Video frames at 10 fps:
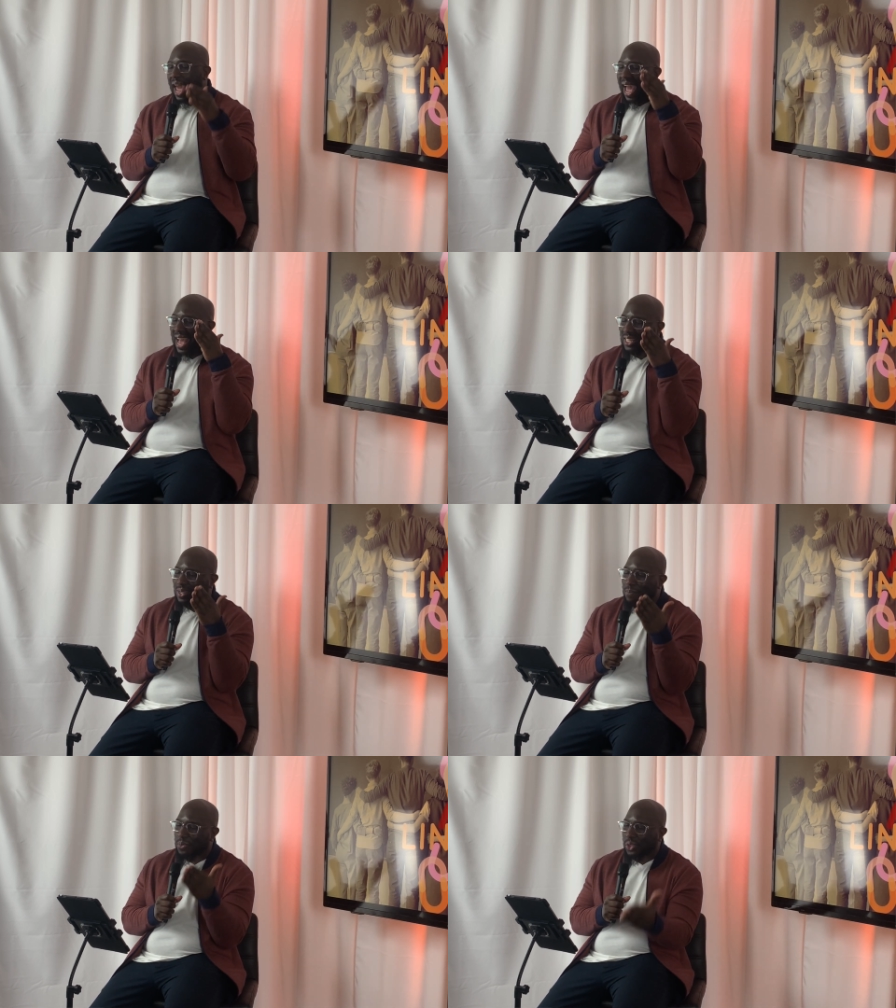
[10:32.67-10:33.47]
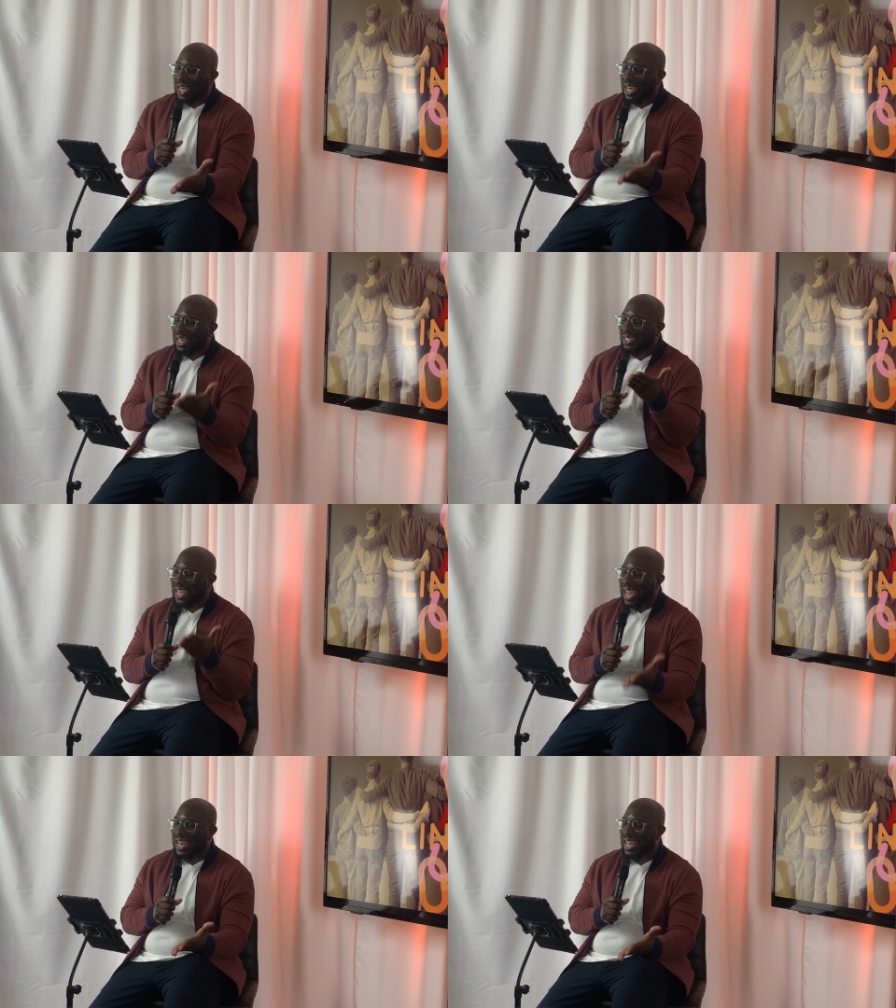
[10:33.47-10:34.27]
has some things
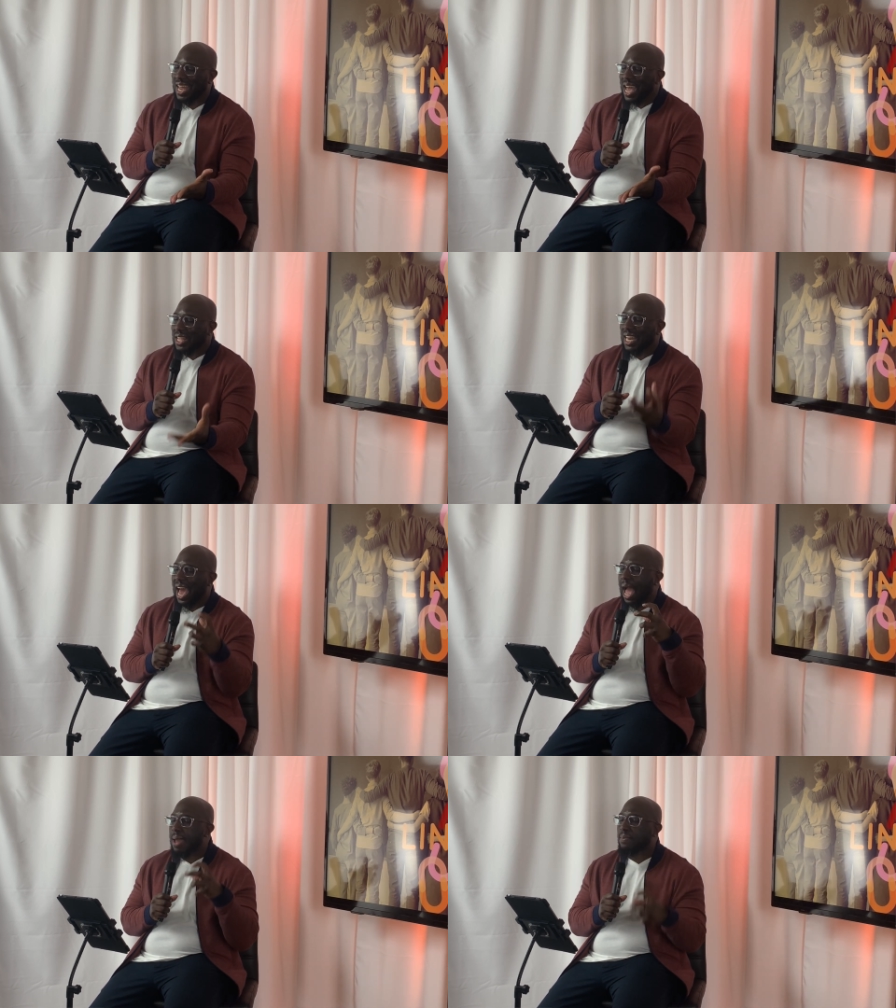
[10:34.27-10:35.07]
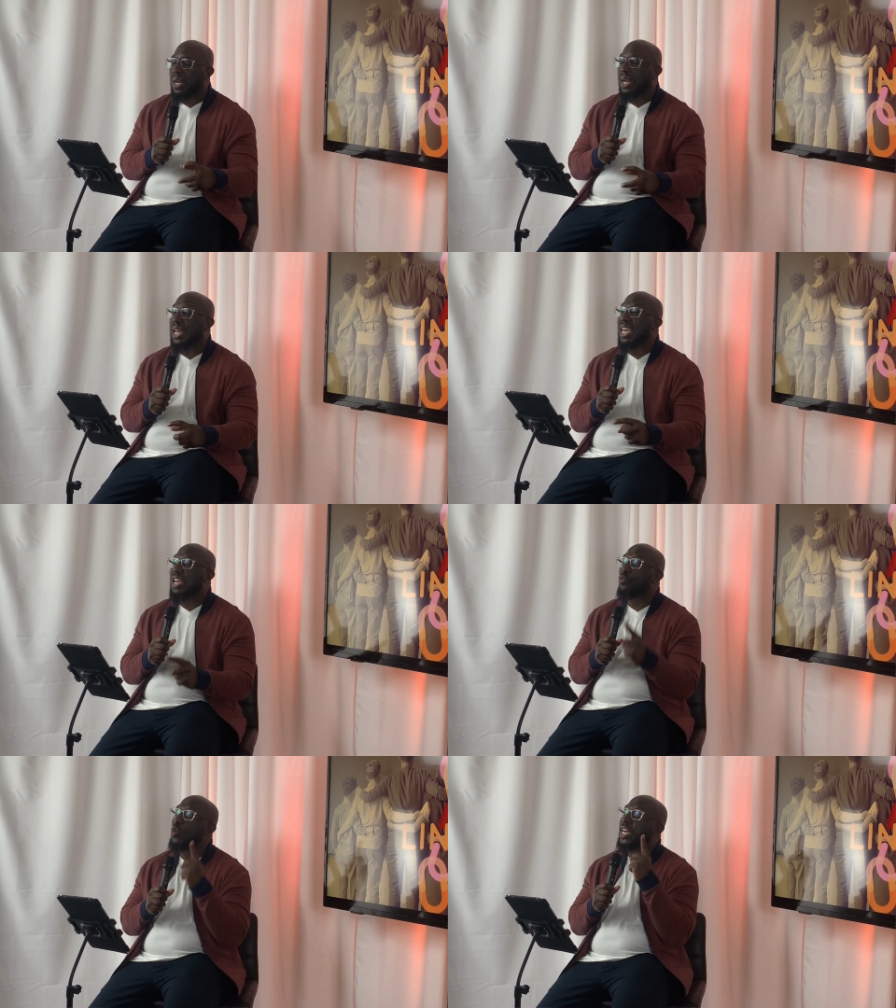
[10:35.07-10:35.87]
in it that I
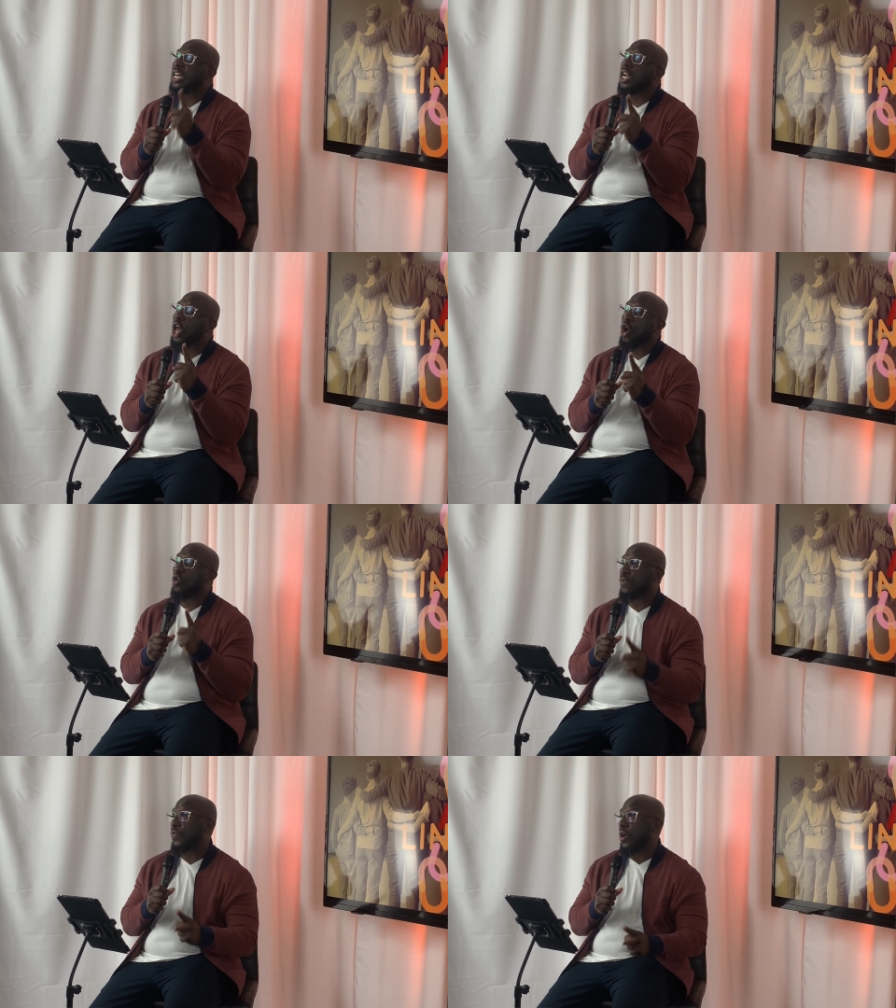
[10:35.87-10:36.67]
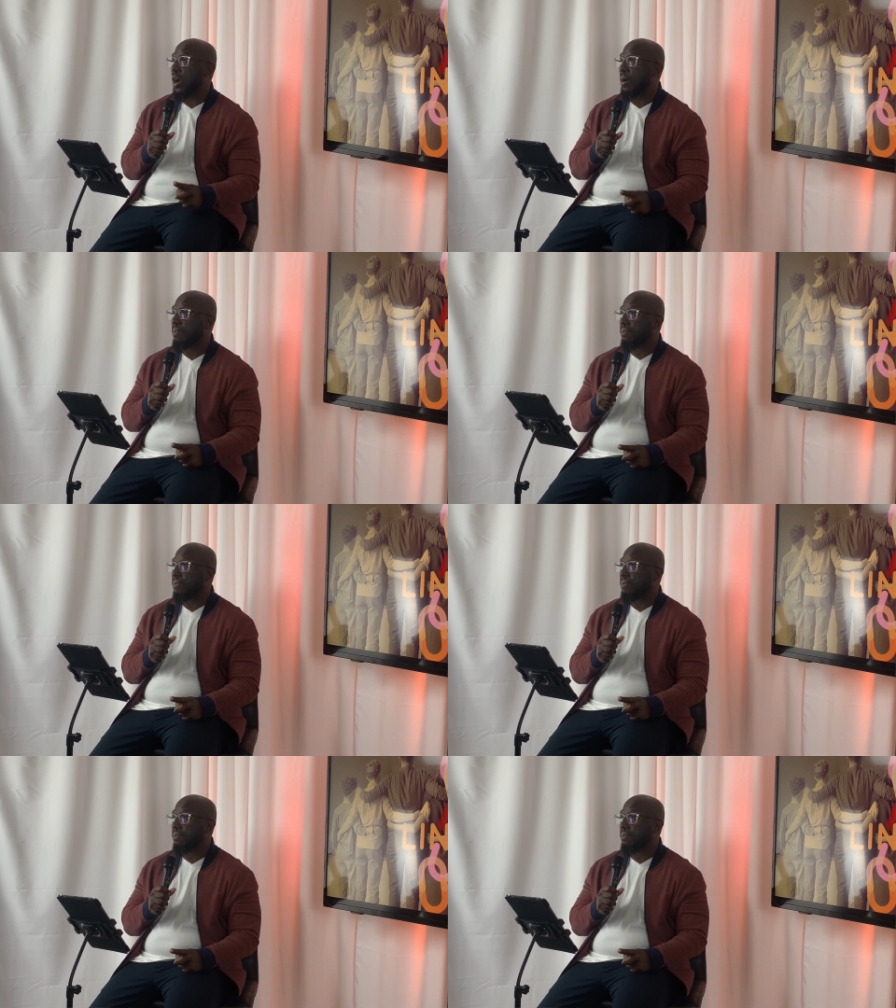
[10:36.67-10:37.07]
believe we can learn from.